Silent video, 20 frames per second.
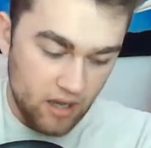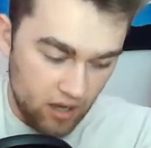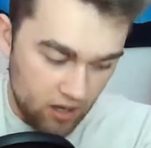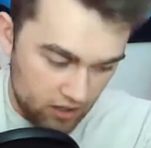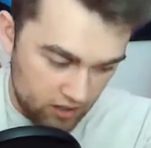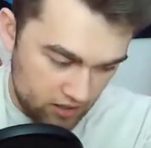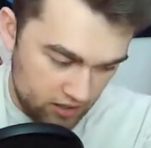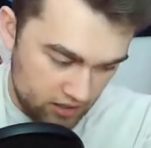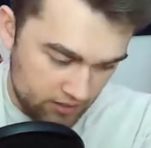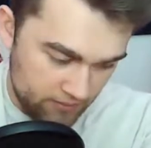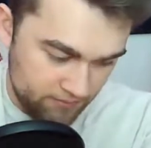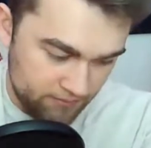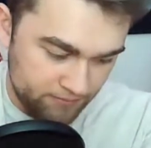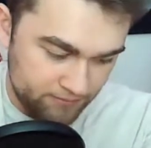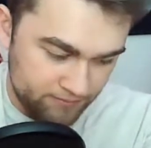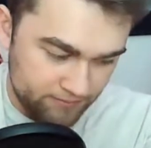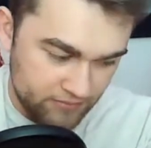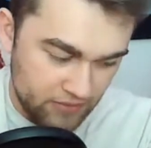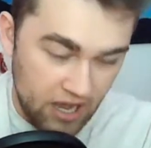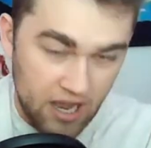
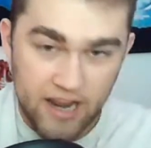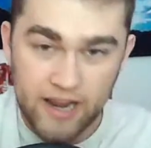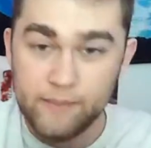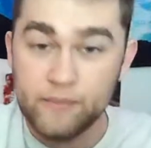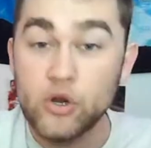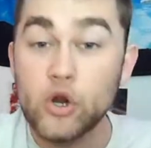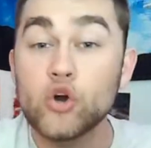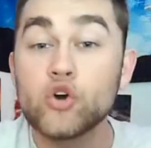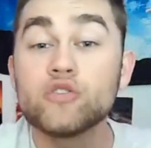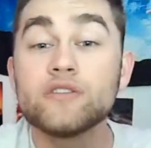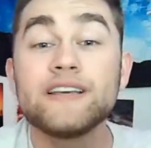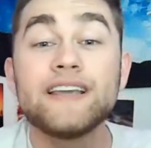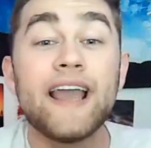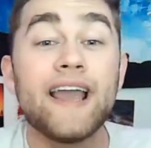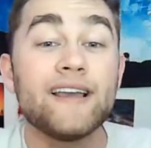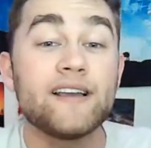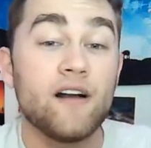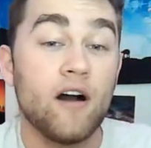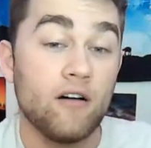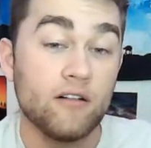I am currently
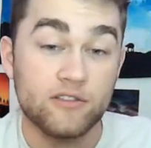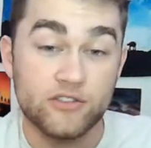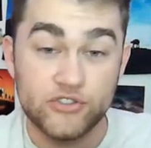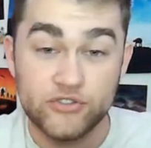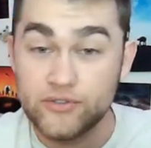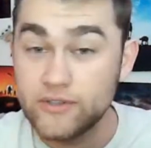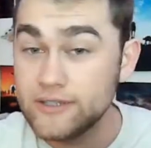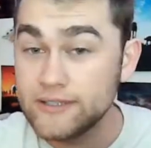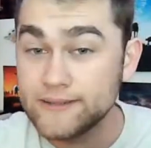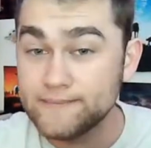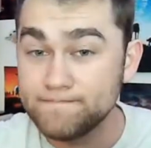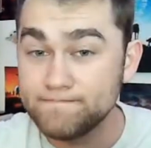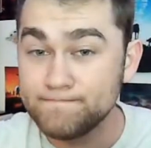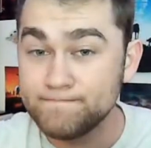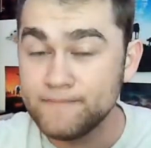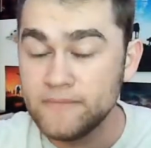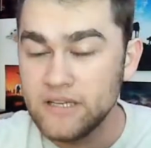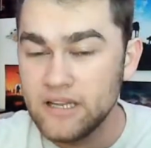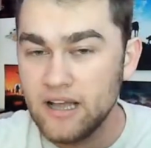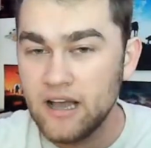a college student.
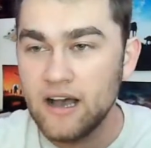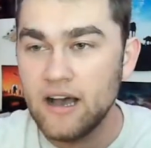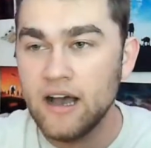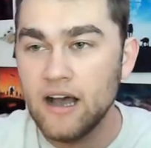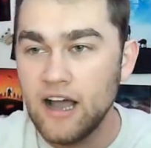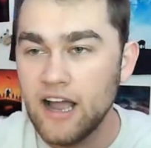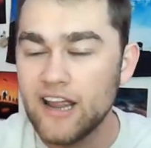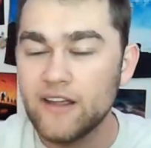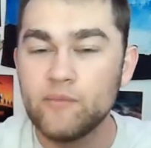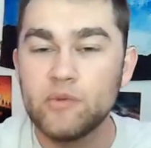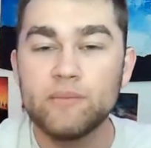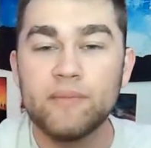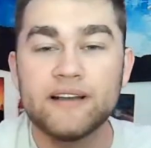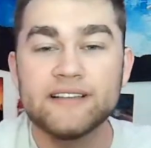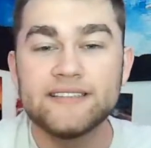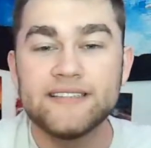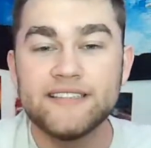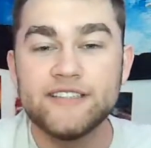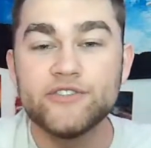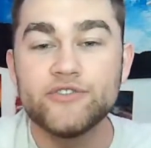I am in my
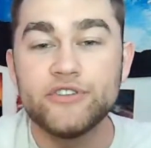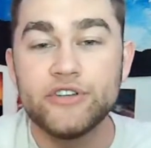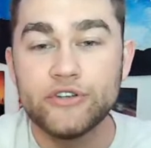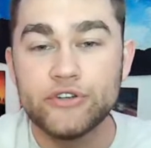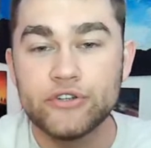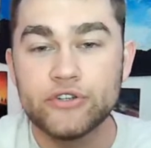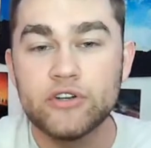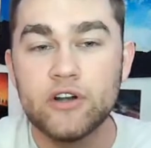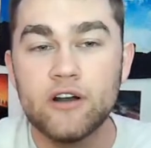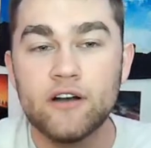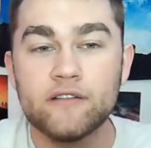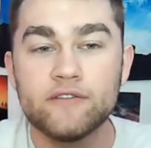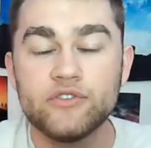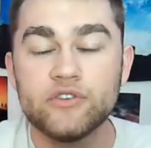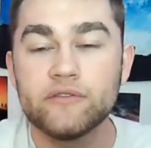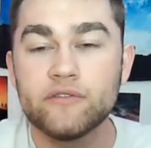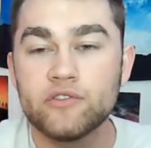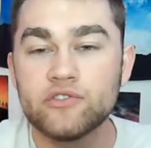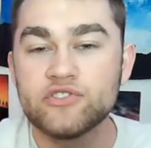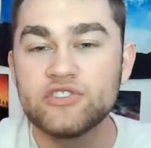senior year of
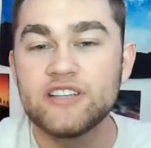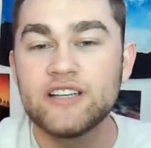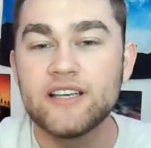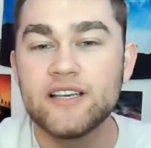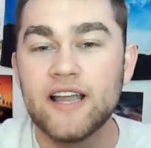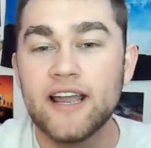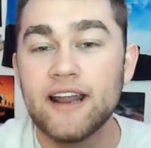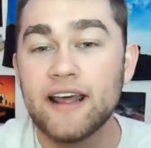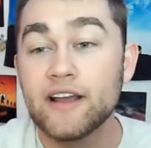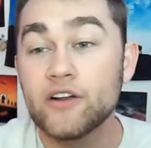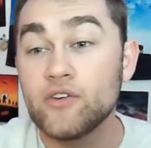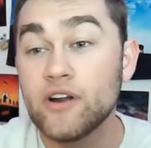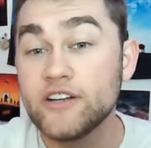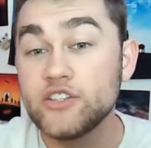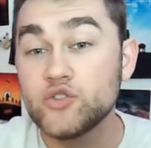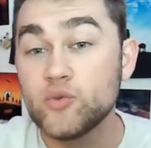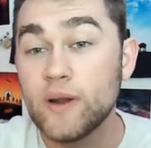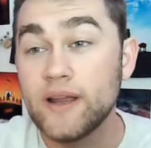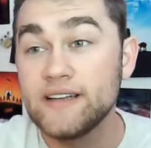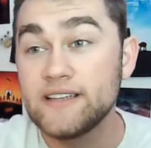university, and I
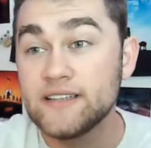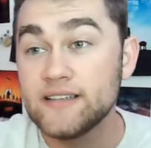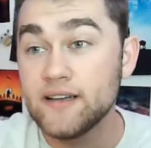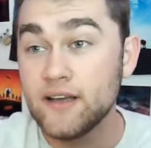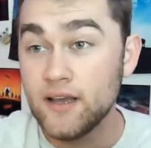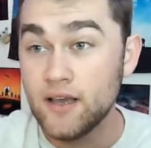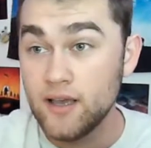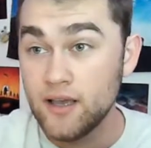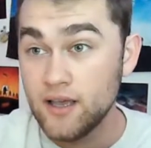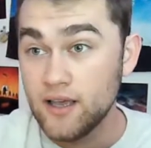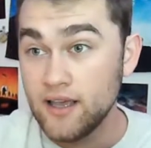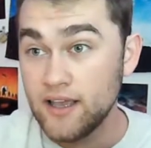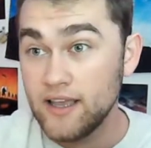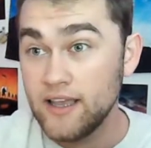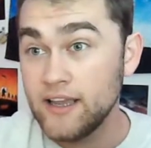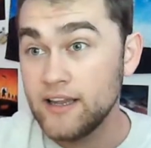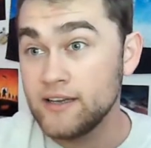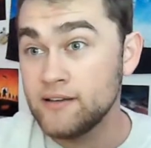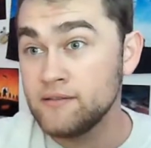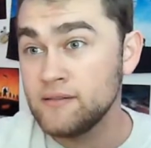graduate
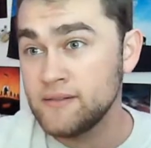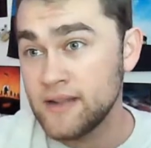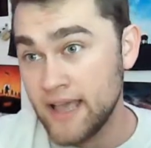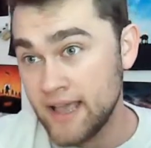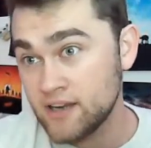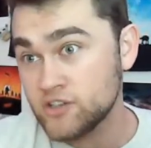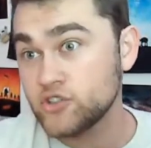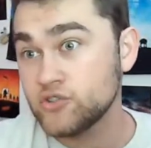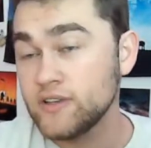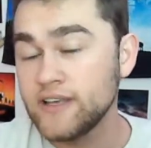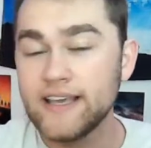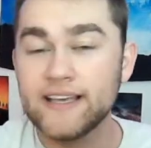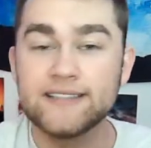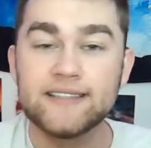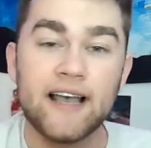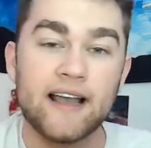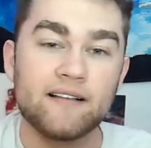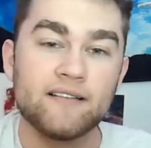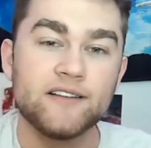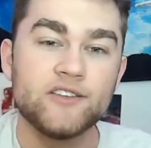in actually
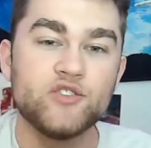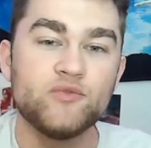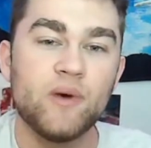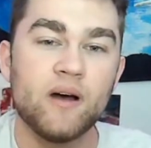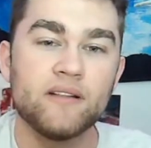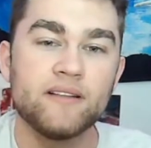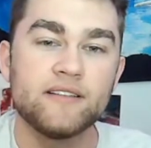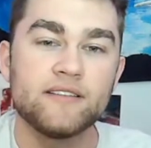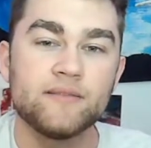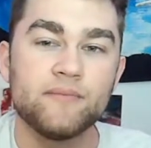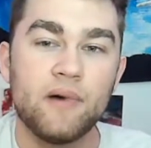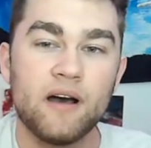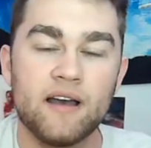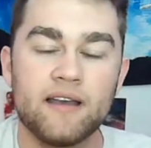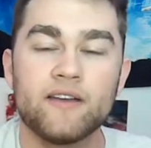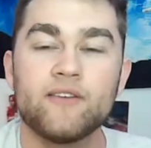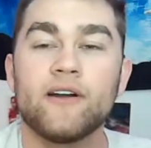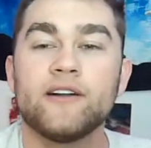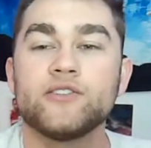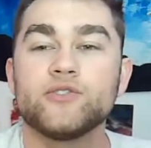exactly 2 months. My
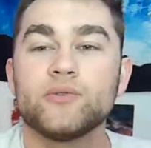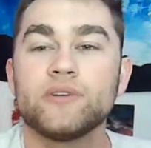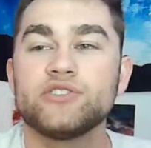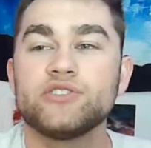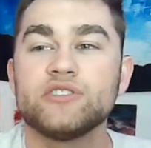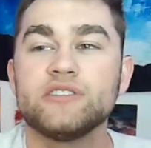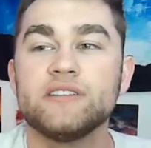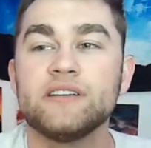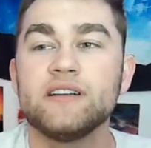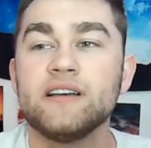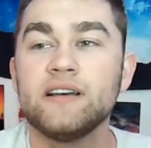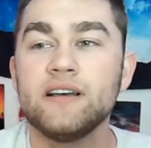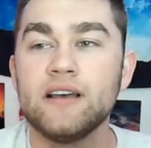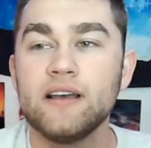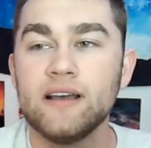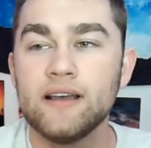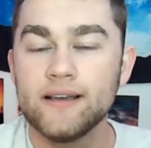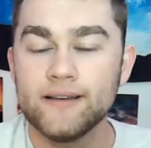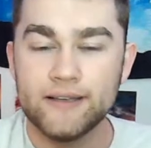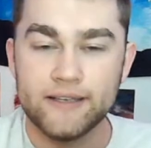graduation
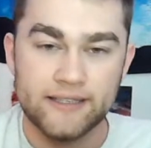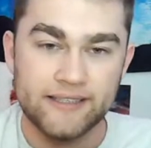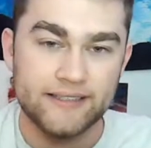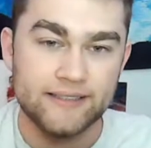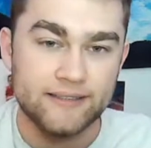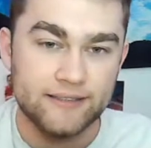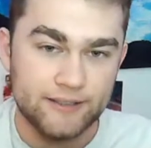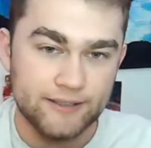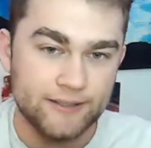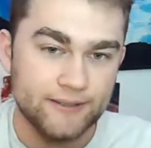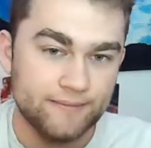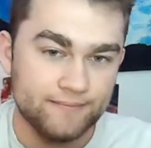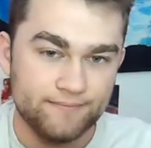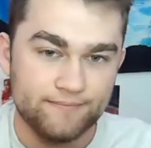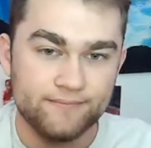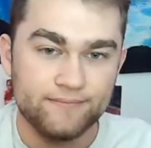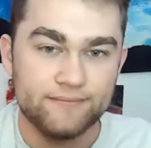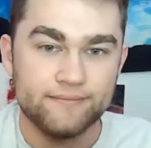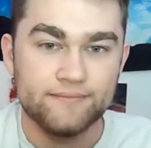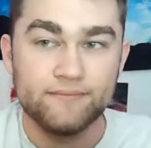is
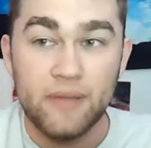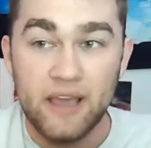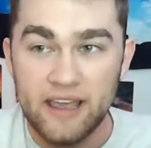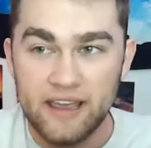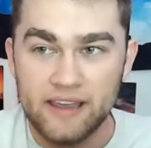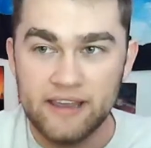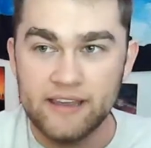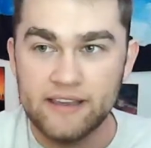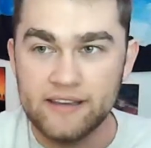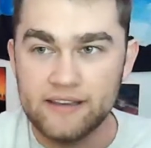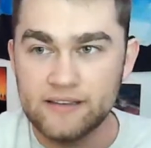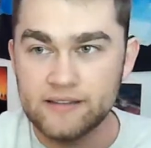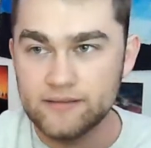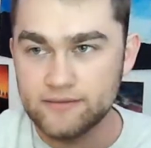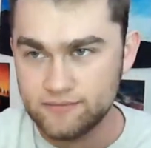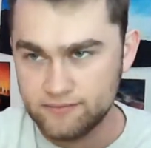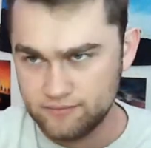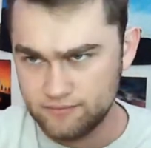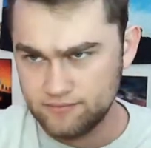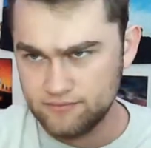May. I
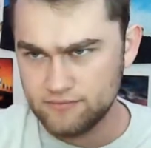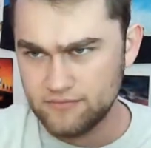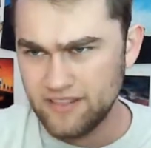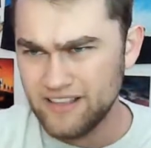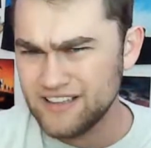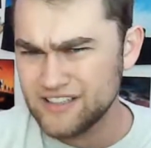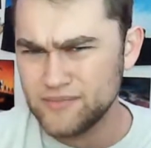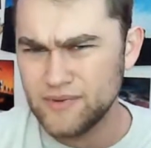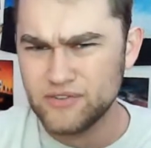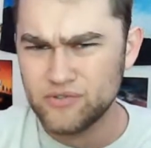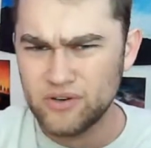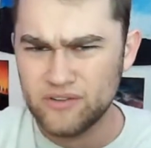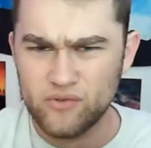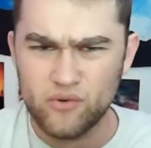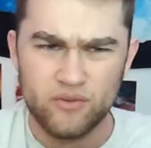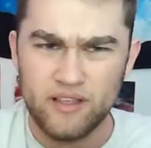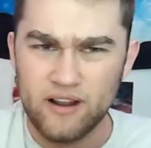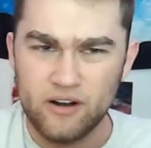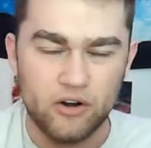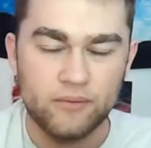think it's May
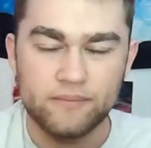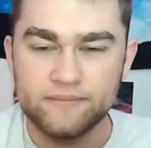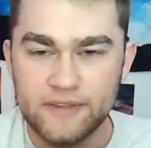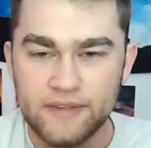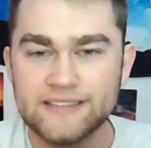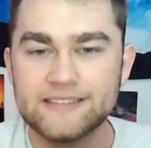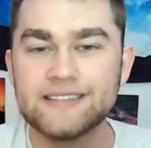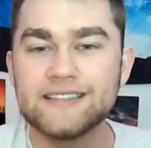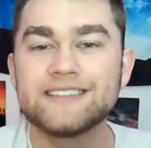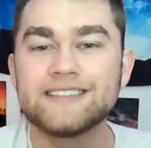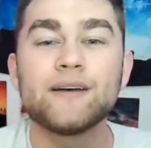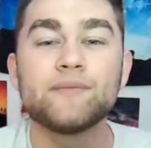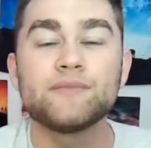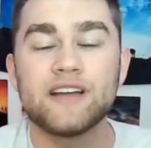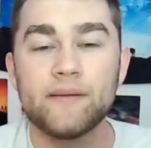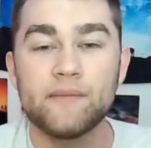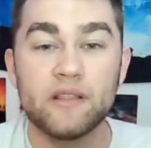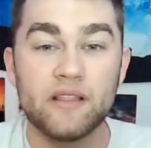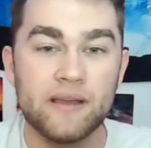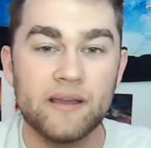24th. I don't know. It's
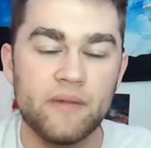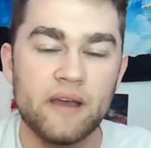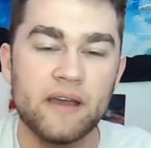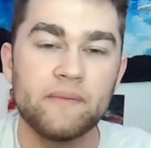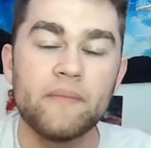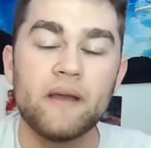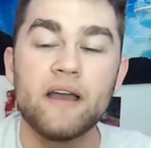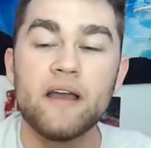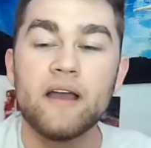sometime in late May.